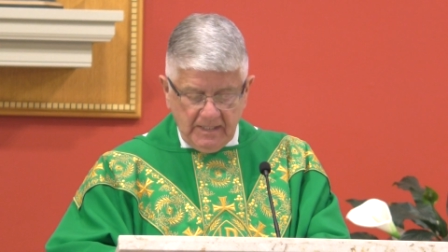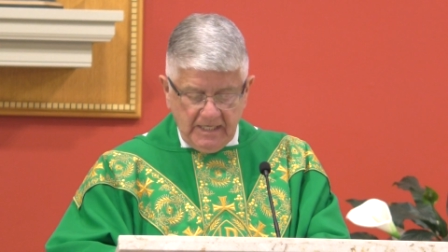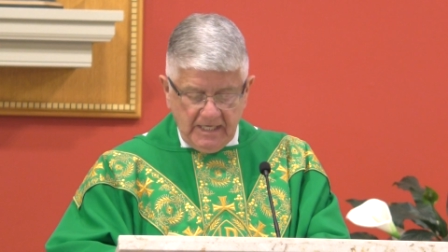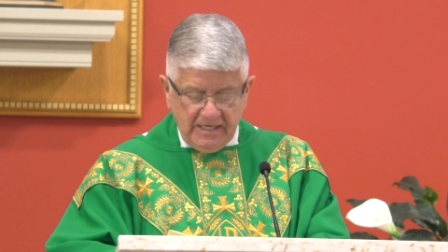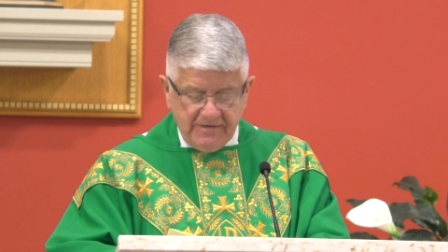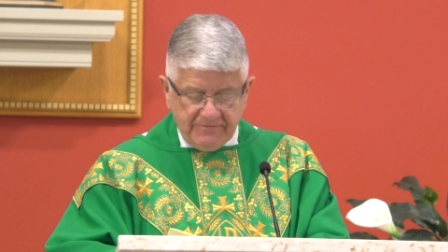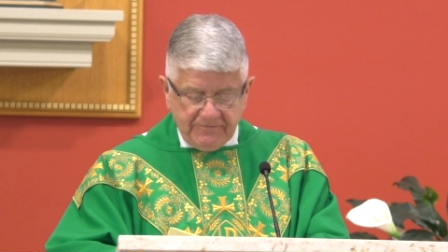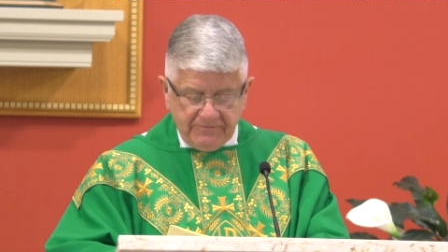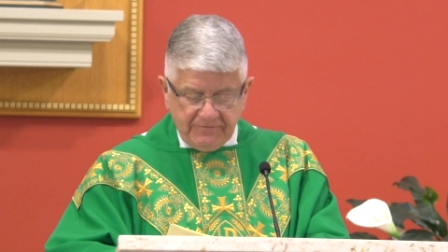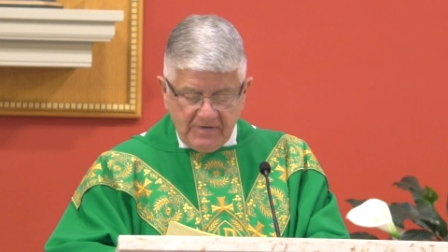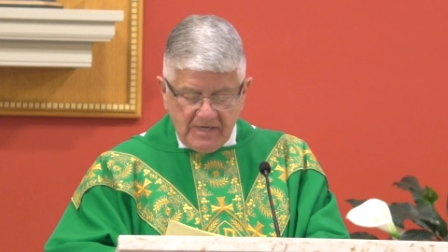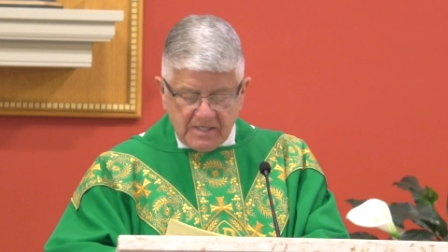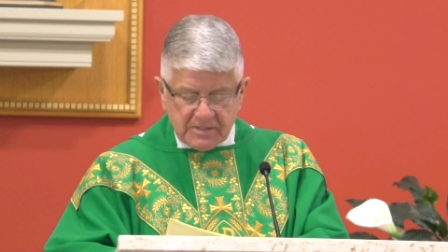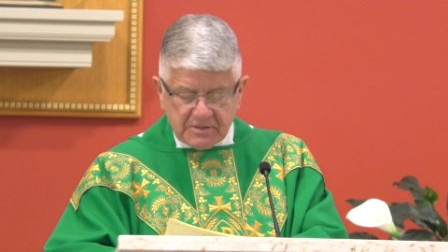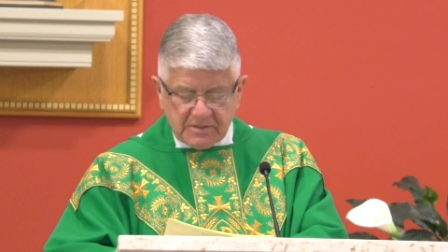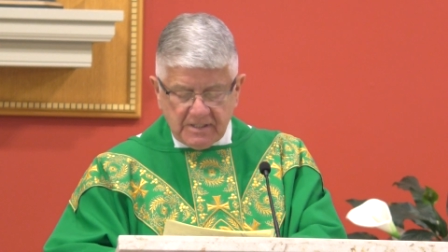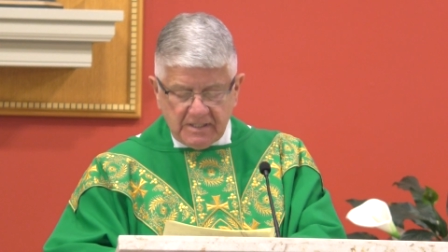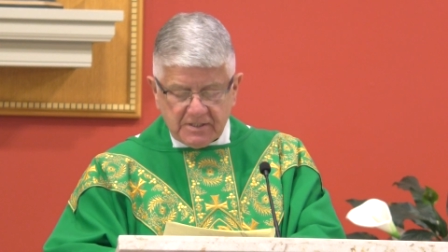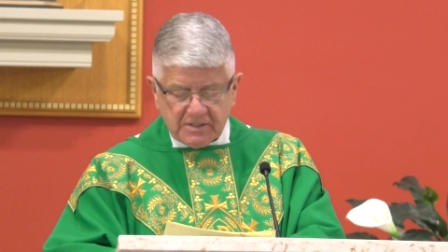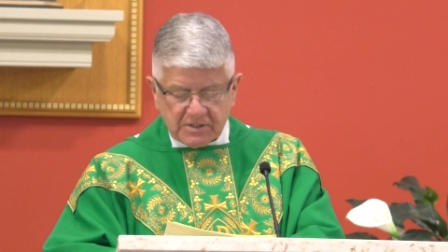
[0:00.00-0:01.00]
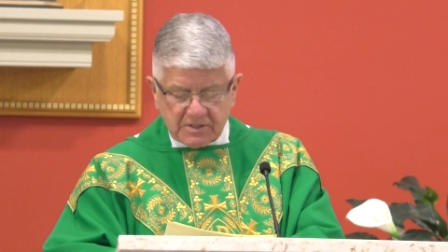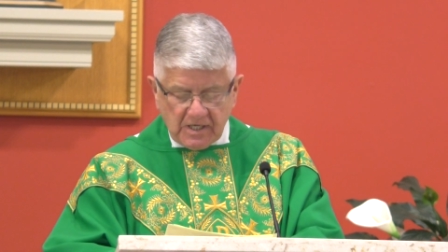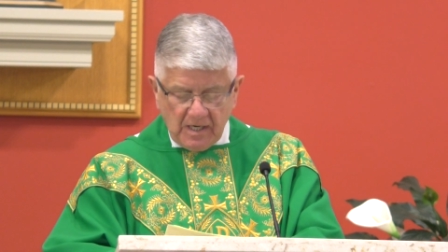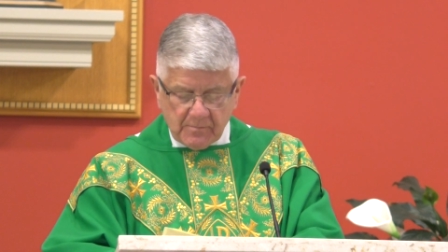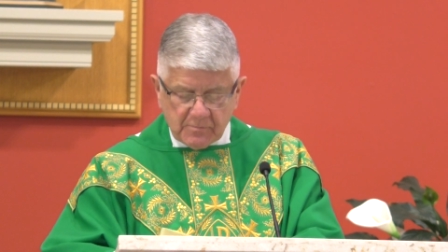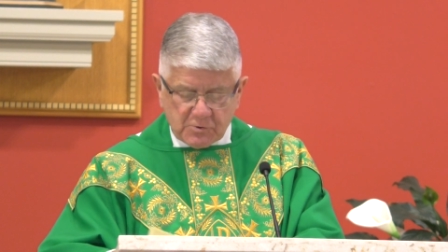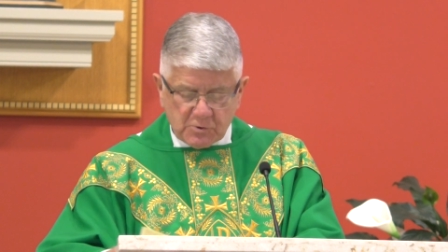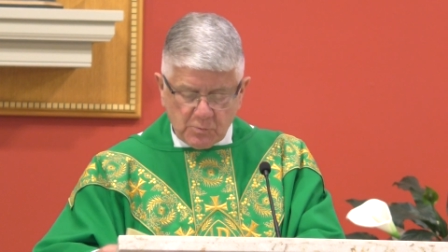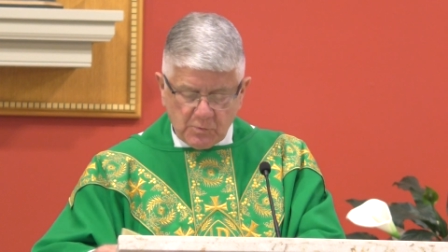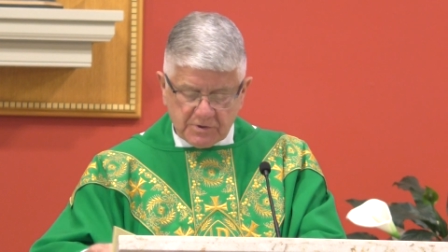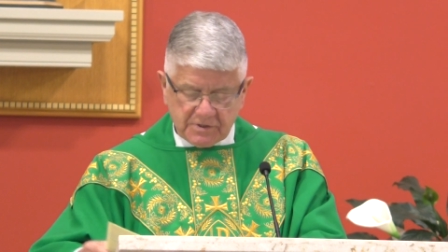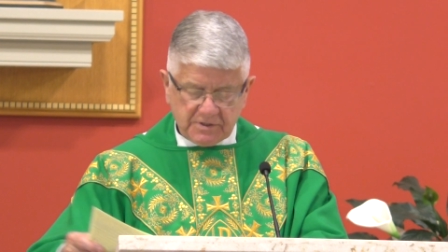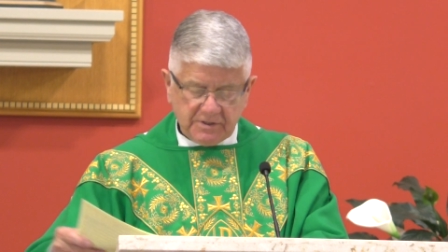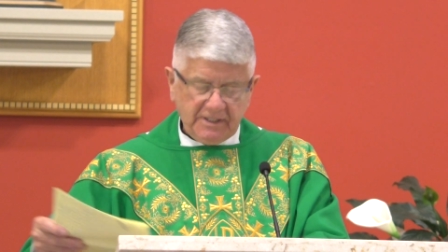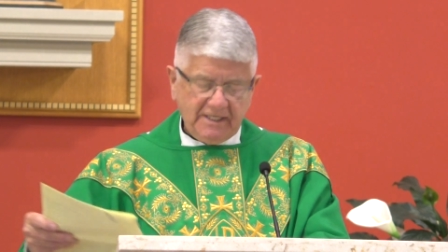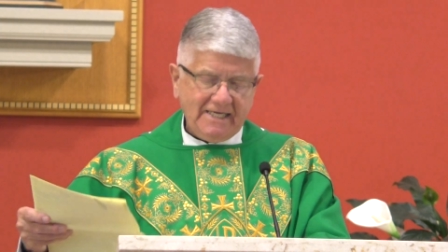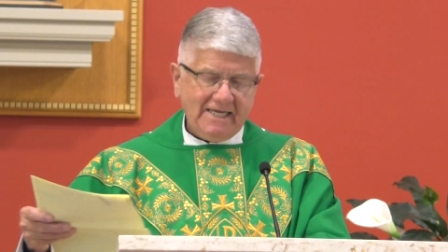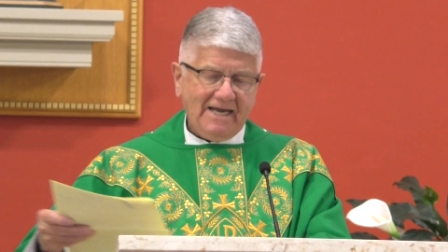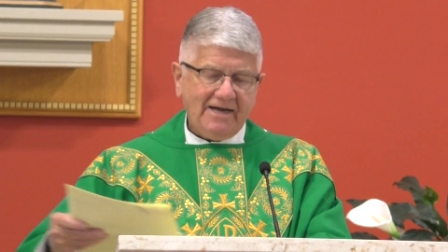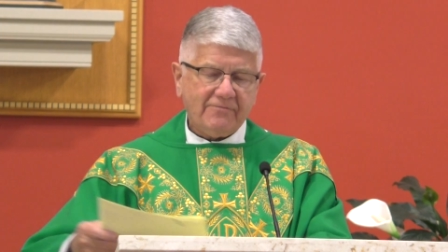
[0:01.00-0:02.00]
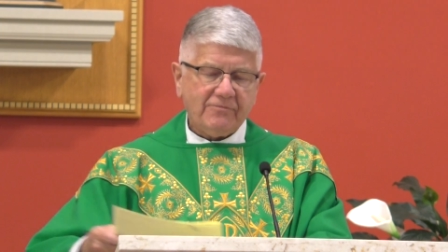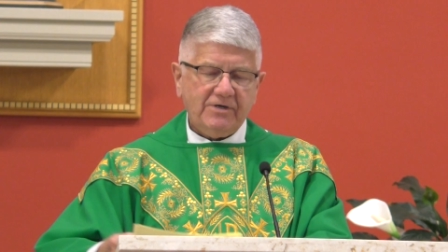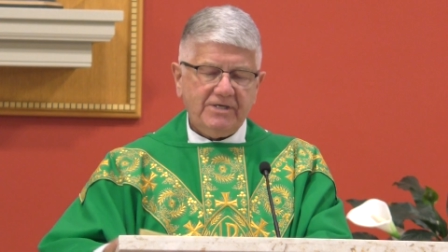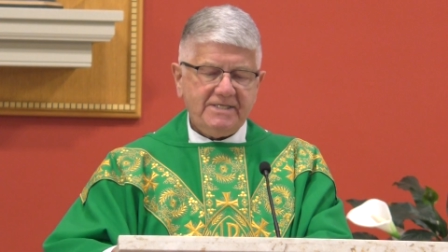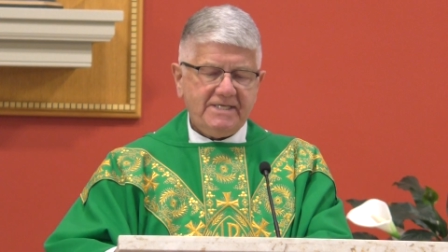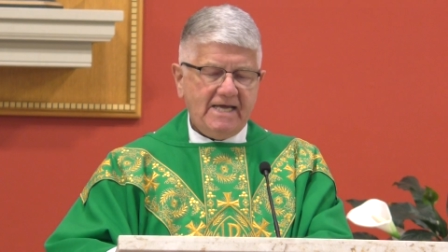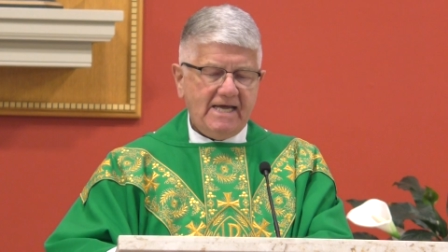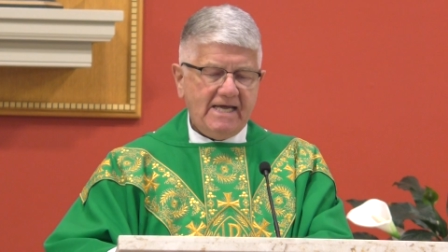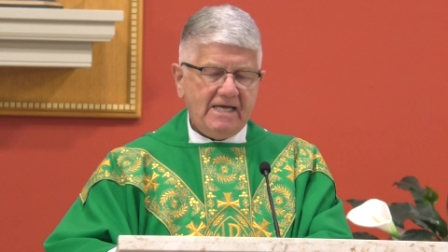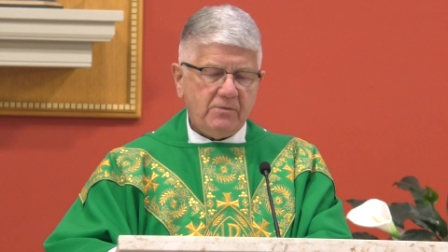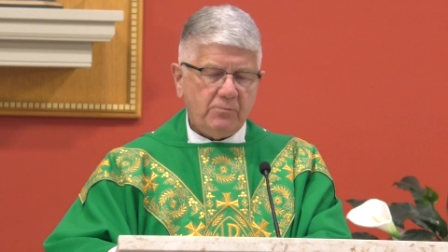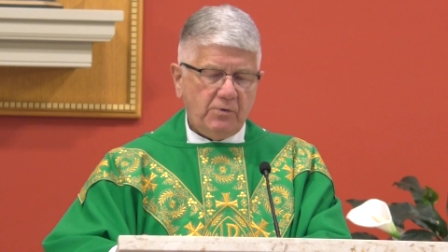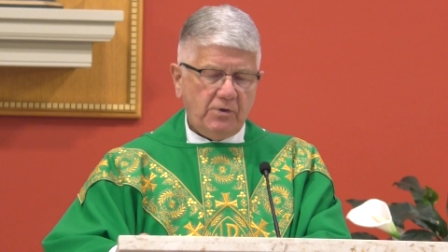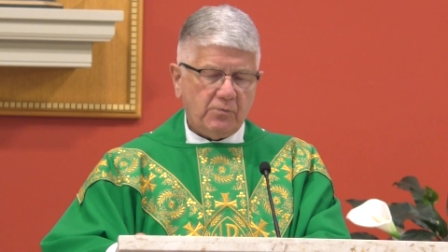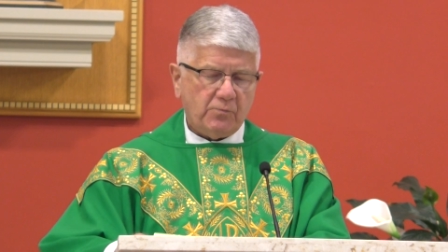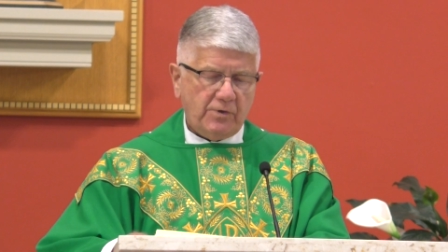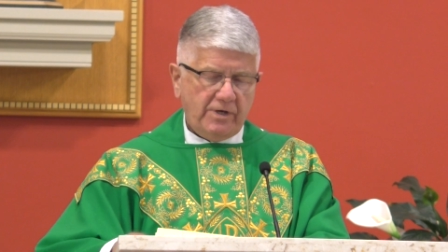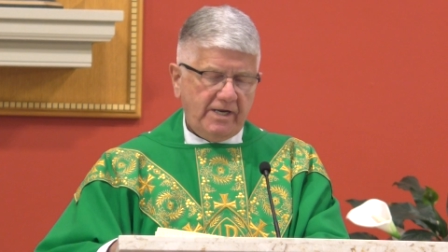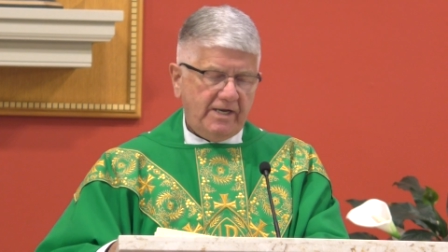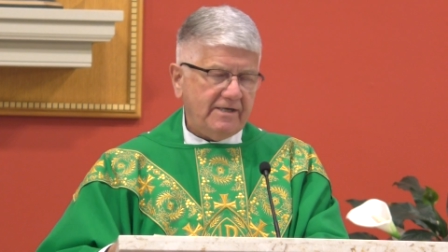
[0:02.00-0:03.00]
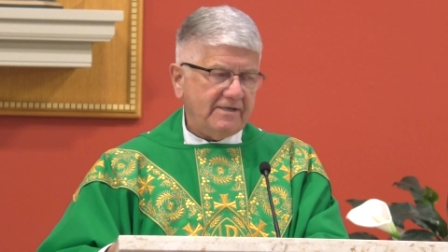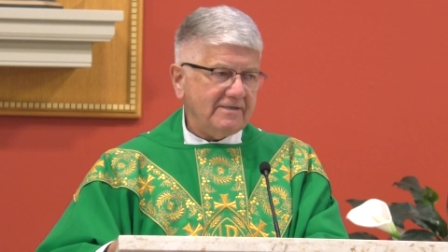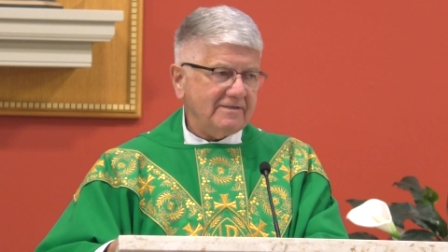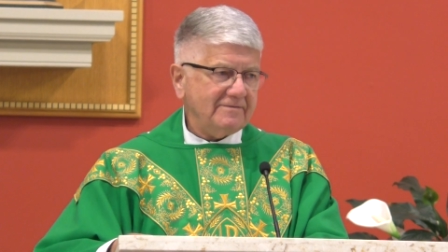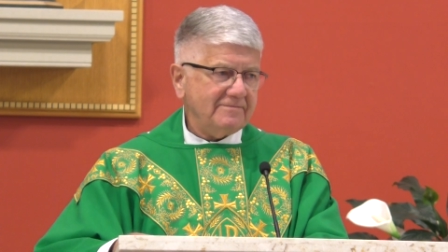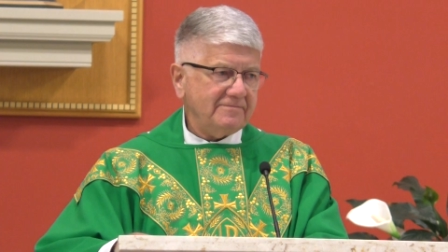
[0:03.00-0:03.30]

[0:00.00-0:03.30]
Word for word: He feasted sumptuously every day, we read.